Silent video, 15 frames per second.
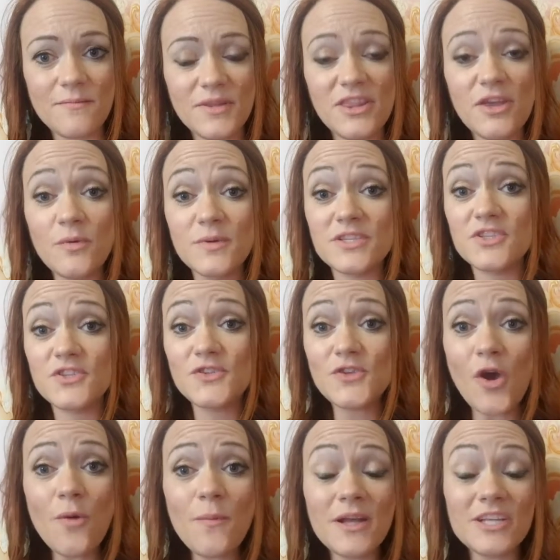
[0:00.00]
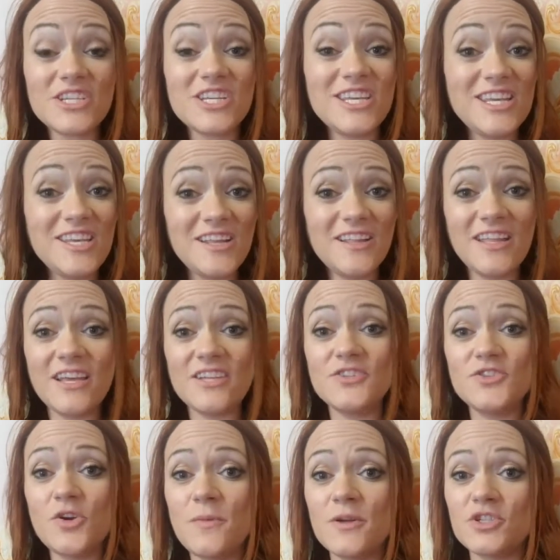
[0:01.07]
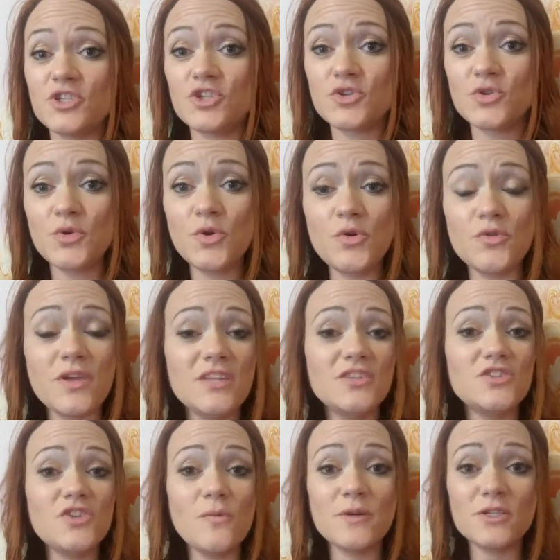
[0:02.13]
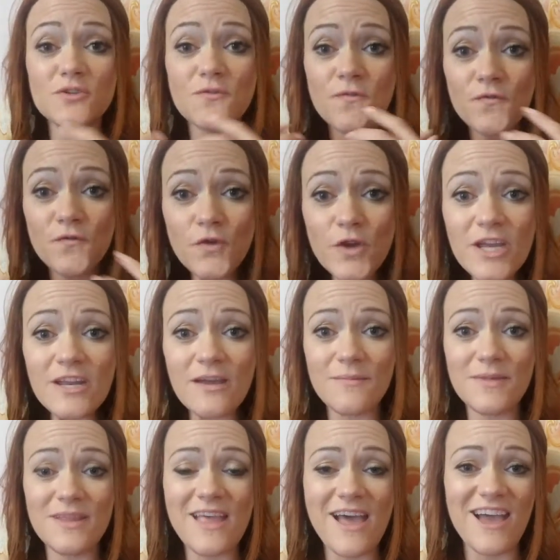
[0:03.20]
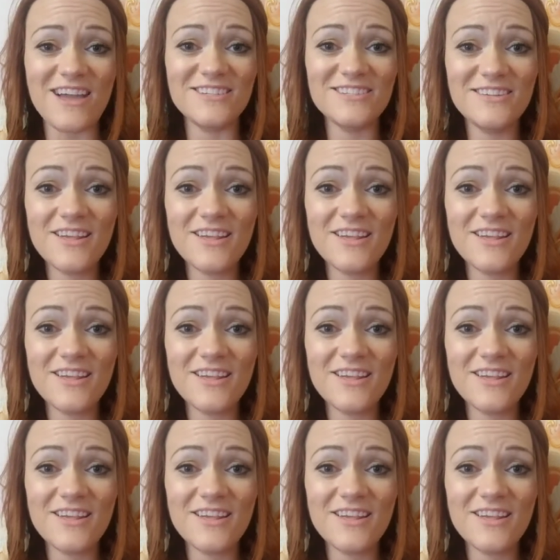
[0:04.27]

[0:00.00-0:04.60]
But there was so much healing and so much truth and so much freedom in that,